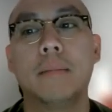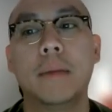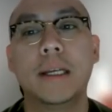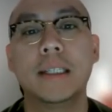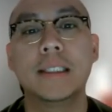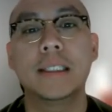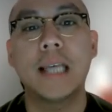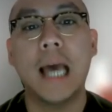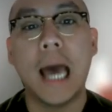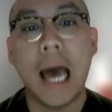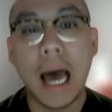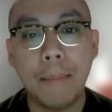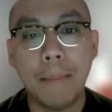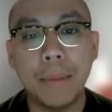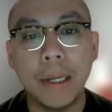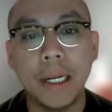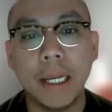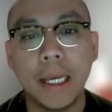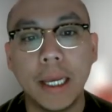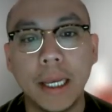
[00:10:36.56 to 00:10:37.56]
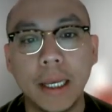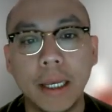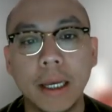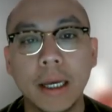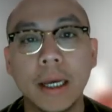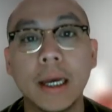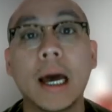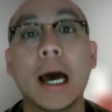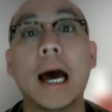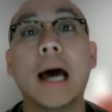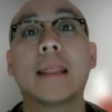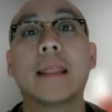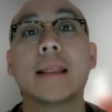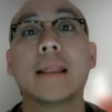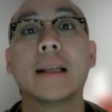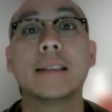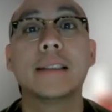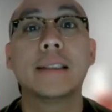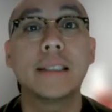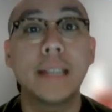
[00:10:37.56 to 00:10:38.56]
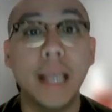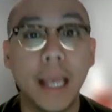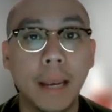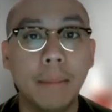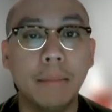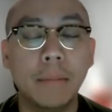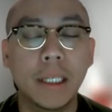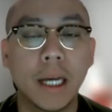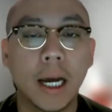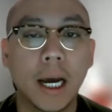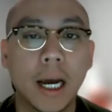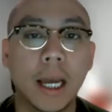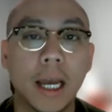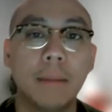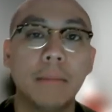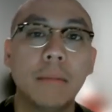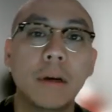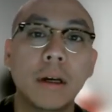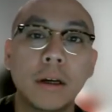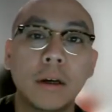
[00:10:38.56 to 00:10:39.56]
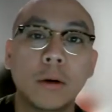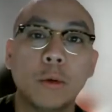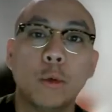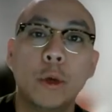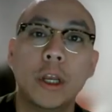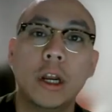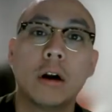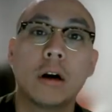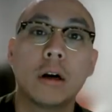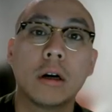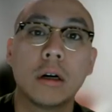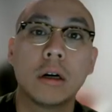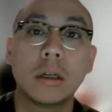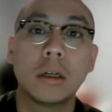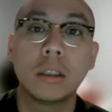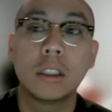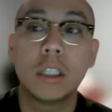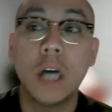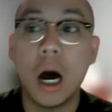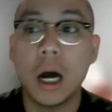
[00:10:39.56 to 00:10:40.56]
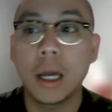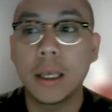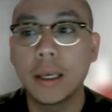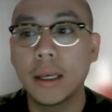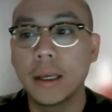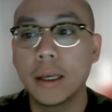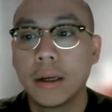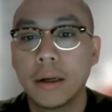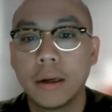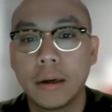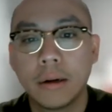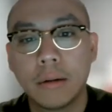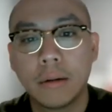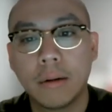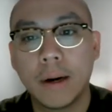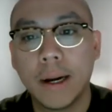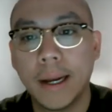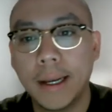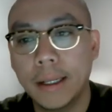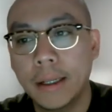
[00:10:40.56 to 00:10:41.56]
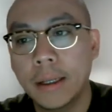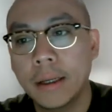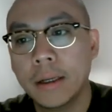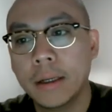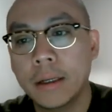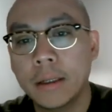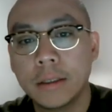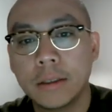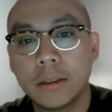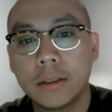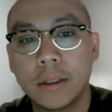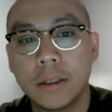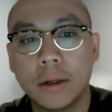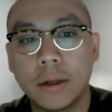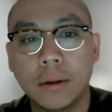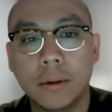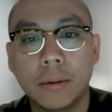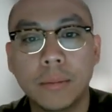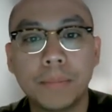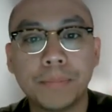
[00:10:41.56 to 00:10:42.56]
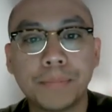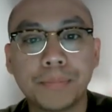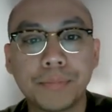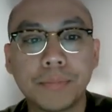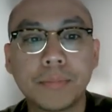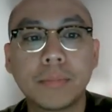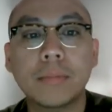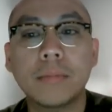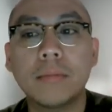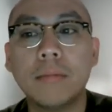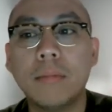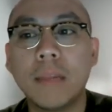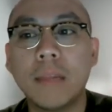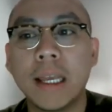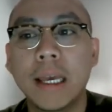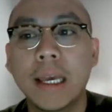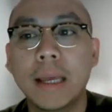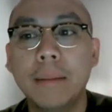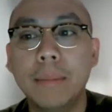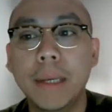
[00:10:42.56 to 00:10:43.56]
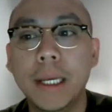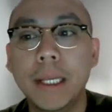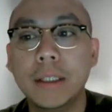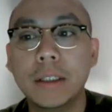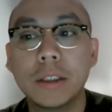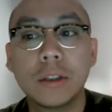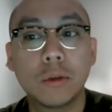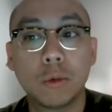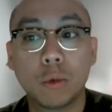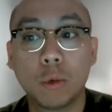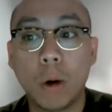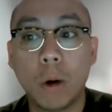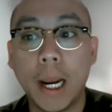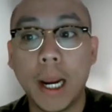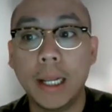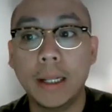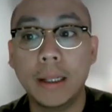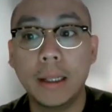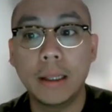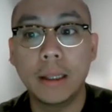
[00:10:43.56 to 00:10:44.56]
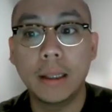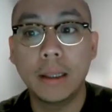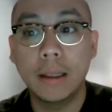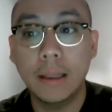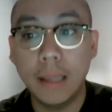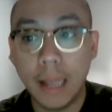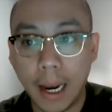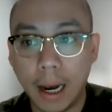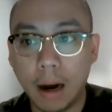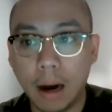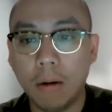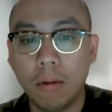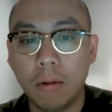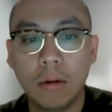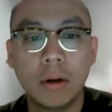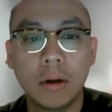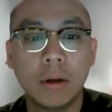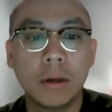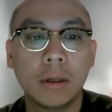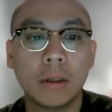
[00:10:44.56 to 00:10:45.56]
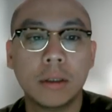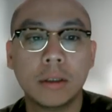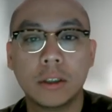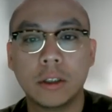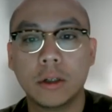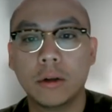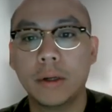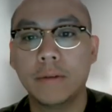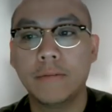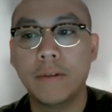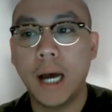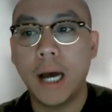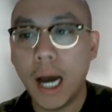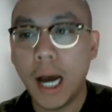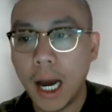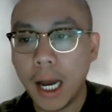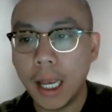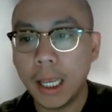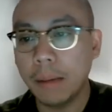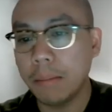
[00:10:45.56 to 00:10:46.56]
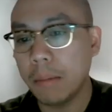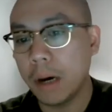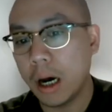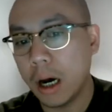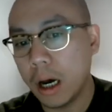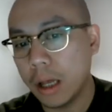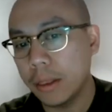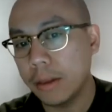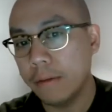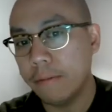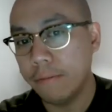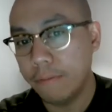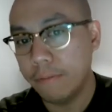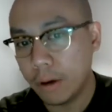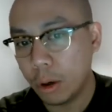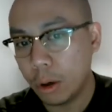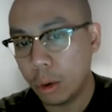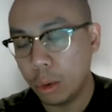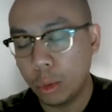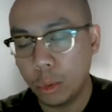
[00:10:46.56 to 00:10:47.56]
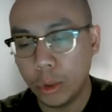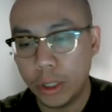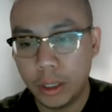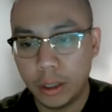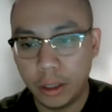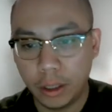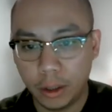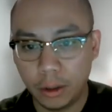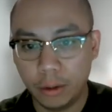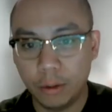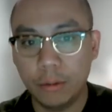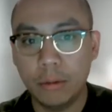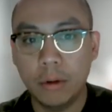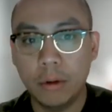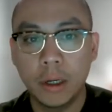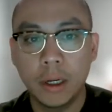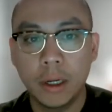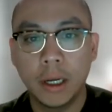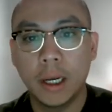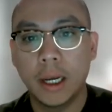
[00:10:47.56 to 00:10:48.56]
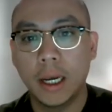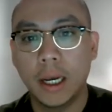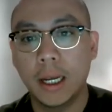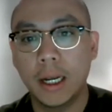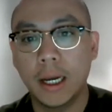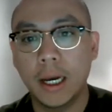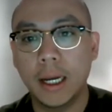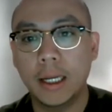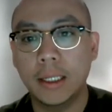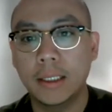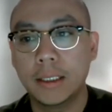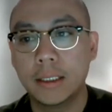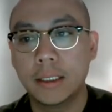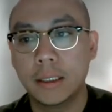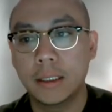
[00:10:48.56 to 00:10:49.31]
is happening at the same time we are talking, right? So it means right now. So if I am on the phone with you and I